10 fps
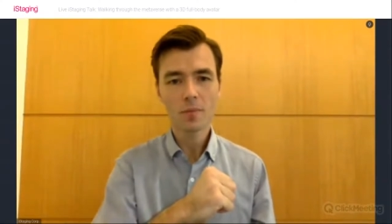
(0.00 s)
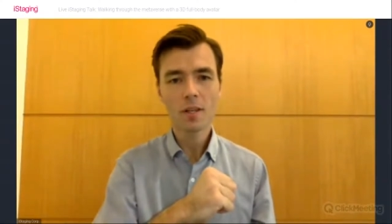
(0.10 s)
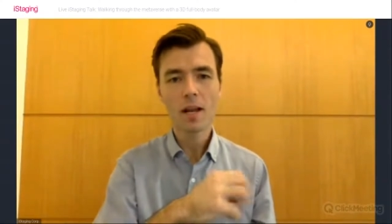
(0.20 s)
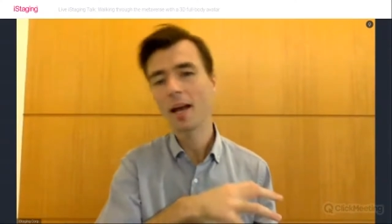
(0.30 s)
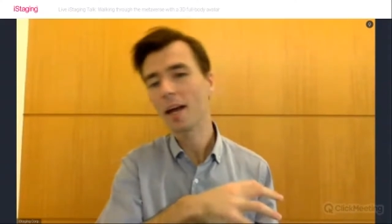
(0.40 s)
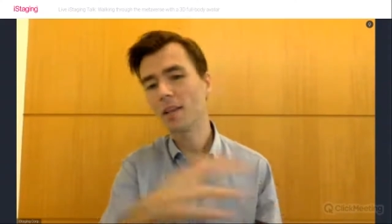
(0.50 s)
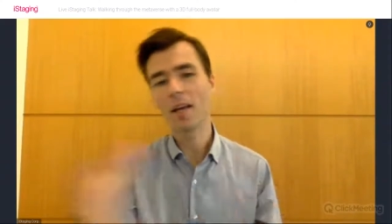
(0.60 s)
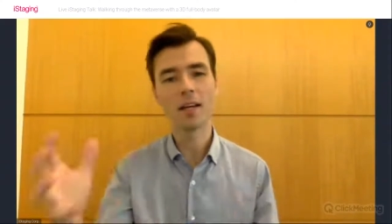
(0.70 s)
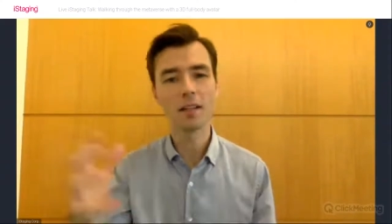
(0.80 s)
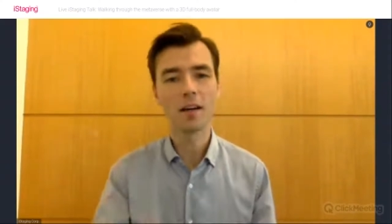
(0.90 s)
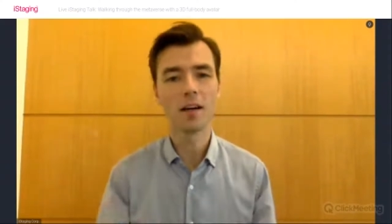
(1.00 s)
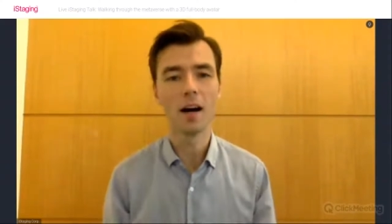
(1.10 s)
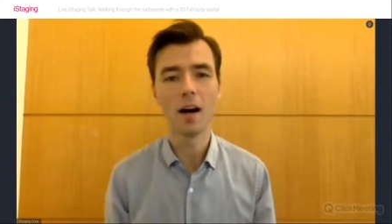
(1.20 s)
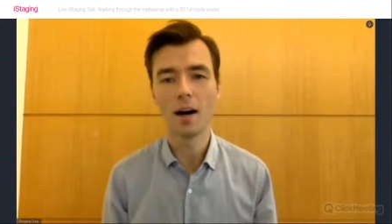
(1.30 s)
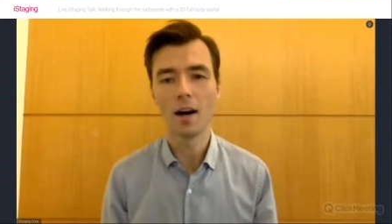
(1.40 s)
And then
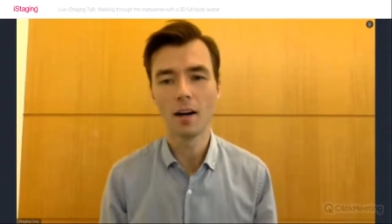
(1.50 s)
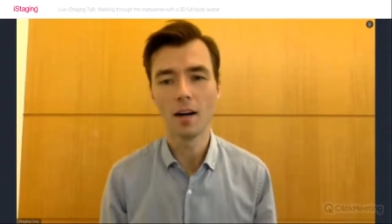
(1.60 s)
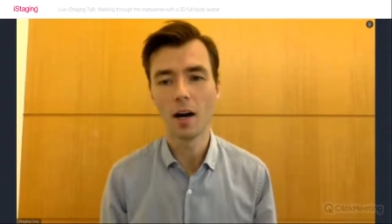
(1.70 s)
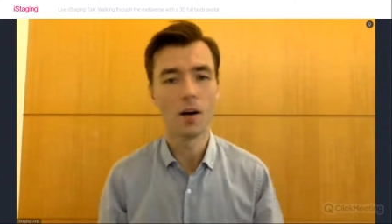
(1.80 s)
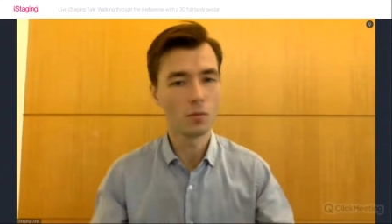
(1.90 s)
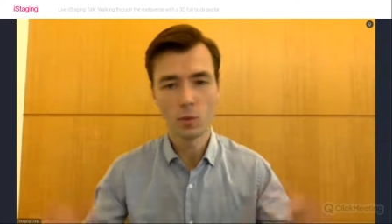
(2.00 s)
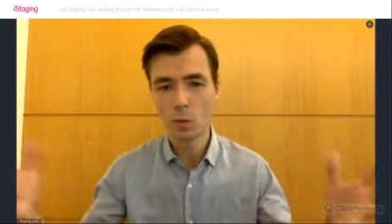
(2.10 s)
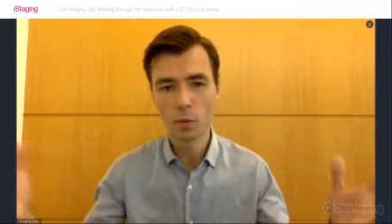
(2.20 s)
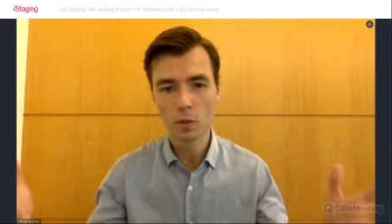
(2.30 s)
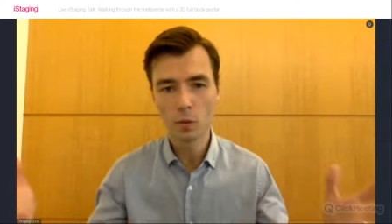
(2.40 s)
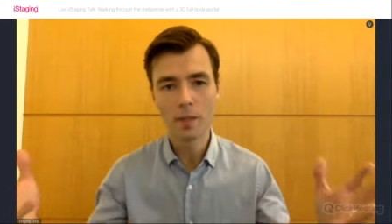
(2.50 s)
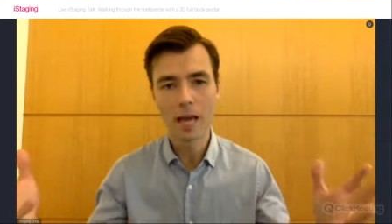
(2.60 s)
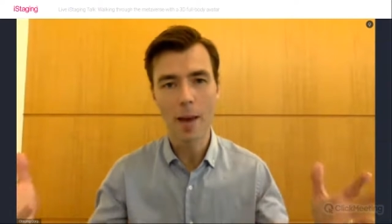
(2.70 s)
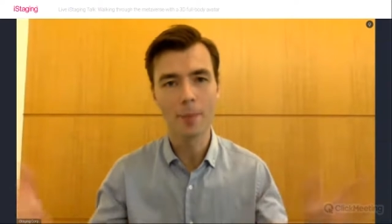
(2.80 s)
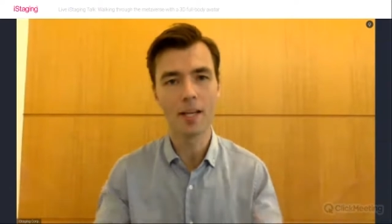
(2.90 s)
we'll be
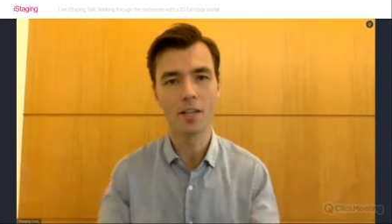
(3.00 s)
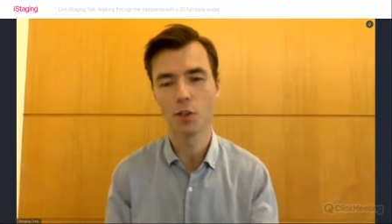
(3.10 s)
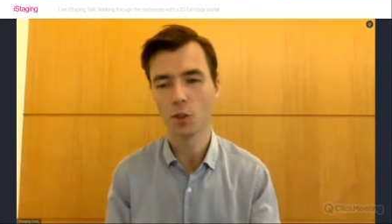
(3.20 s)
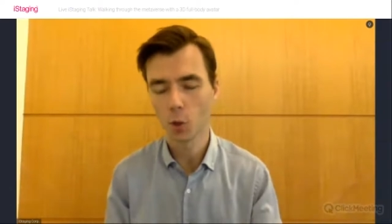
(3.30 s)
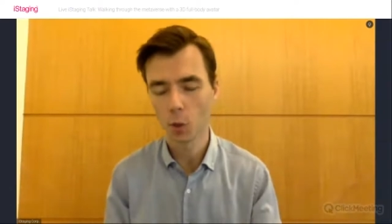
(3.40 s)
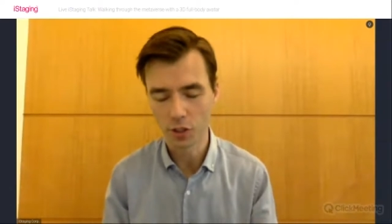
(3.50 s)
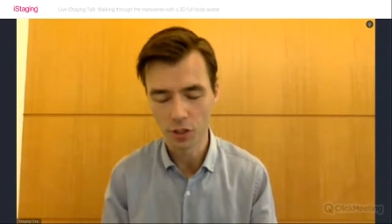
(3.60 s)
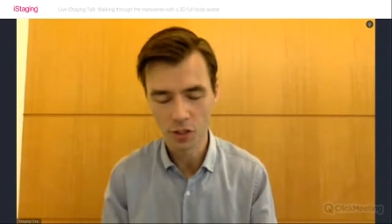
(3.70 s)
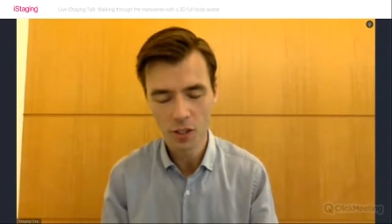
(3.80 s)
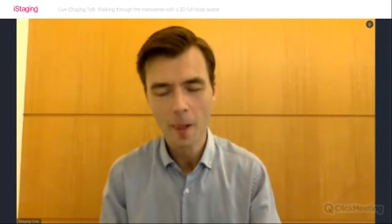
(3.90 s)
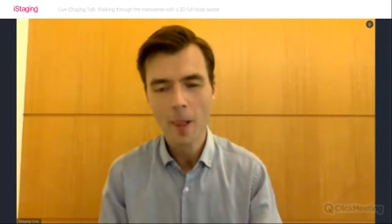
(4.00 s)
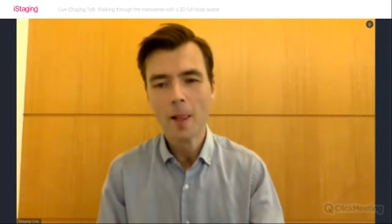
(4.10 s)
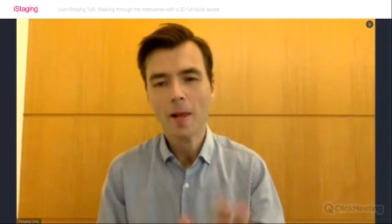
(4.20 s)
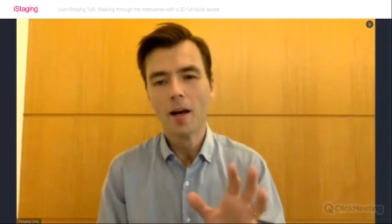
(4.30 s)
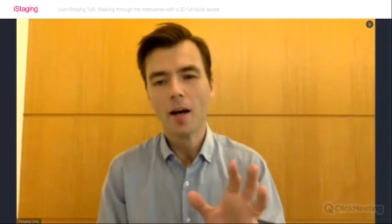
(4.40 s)
happy to answer your questions.
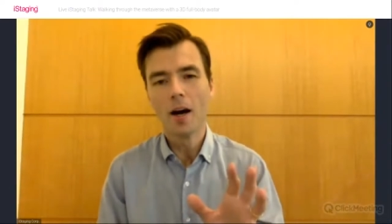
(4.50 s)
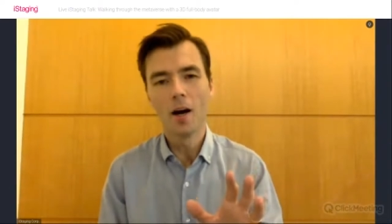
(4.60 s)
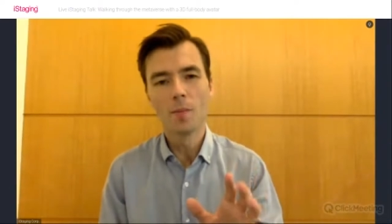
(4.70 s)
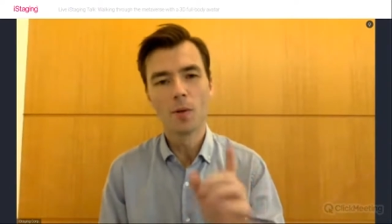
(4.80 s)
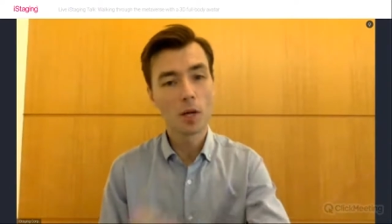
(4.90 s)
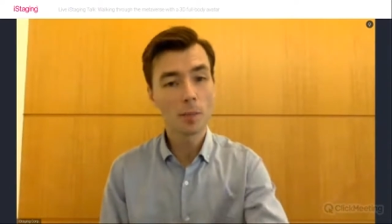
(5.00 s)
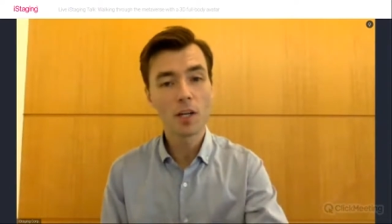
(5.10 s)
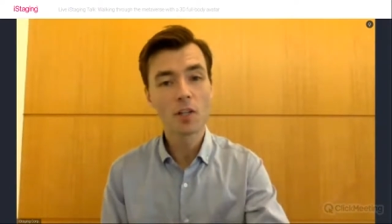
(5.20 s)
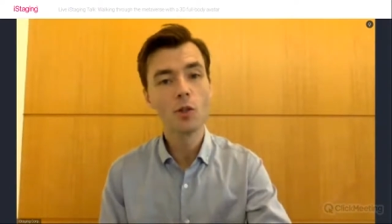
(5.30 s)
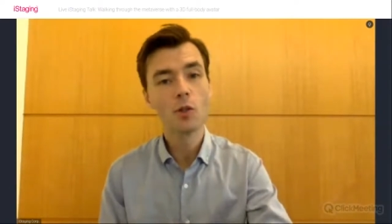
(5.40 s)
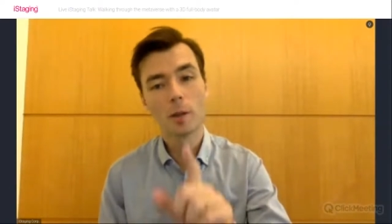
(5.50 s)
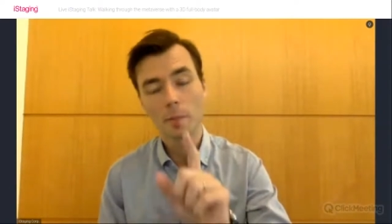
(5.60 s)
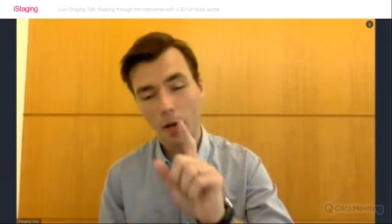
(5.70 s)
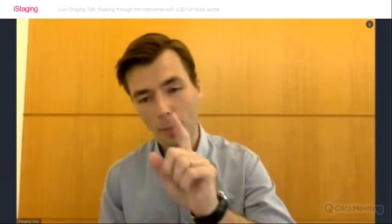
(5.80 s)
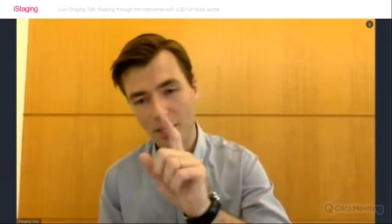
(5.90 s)
But what I'm going to do is
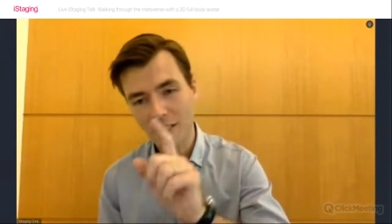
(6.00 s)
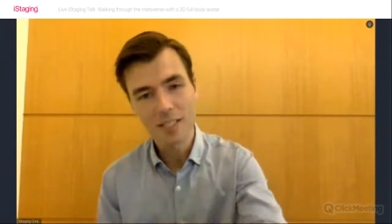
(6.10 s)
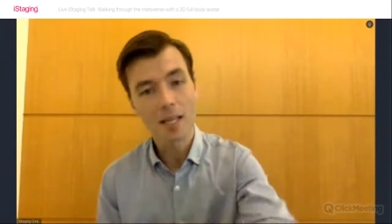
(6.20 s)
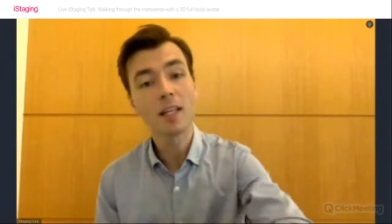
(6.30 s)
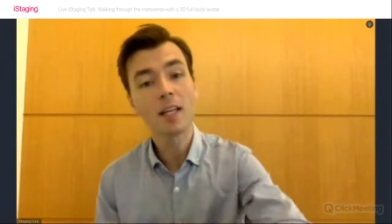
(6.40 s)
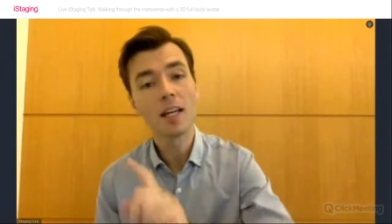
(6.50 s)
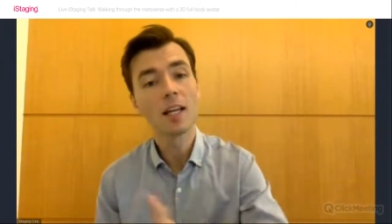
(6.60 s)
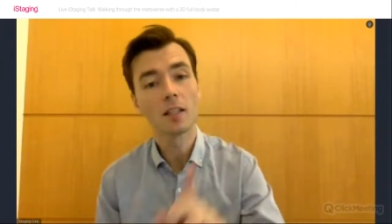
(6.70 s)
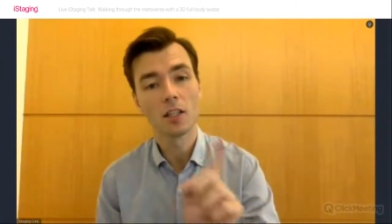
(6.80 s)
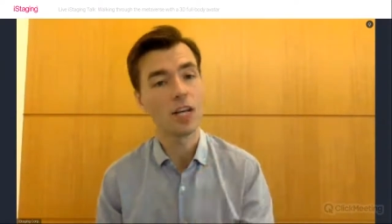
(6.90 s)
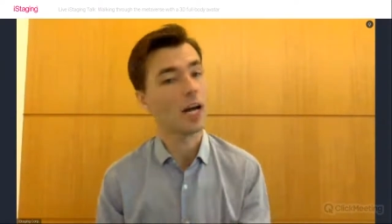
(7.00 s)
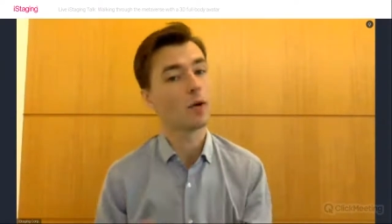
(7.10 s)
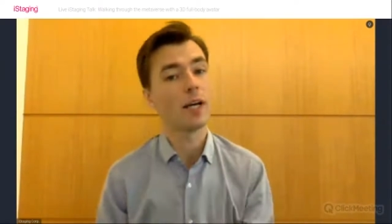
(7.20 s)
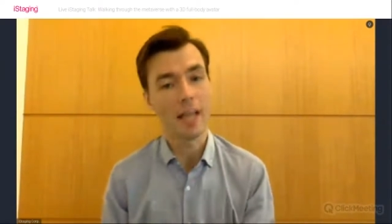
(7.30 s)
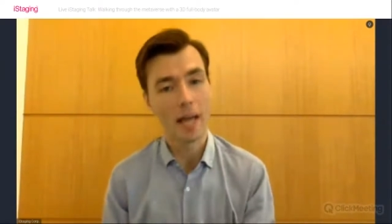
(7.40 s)
I'm going to send the link in the chat
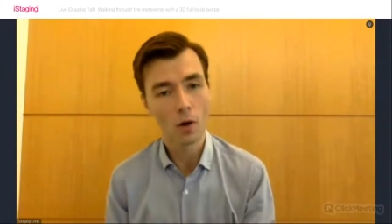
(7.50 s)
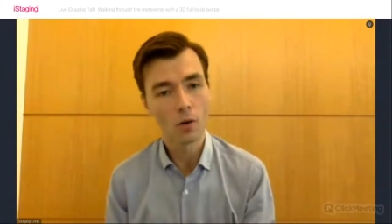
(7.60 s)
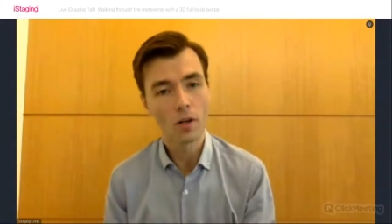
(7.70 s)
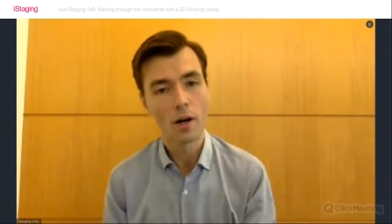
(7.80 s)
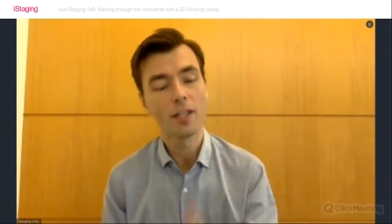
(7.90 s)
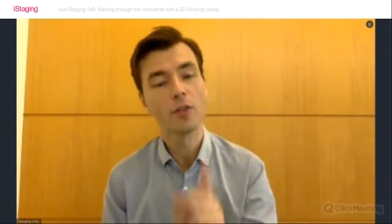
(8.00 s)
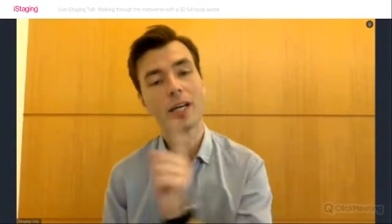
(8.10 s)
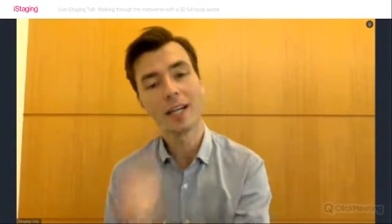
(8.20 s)
right now. All right, you can